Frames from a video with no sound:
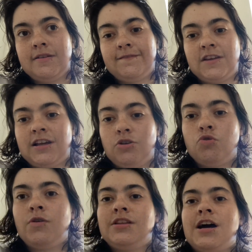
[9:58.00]
Then I
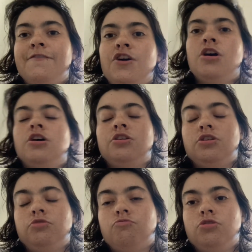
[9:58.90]
always have
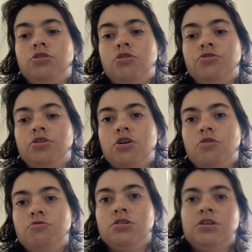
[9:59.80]
another one on the
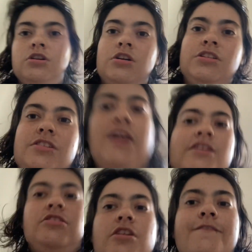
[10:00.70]
go. Stay
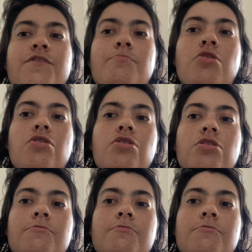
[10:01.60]
tuned for more.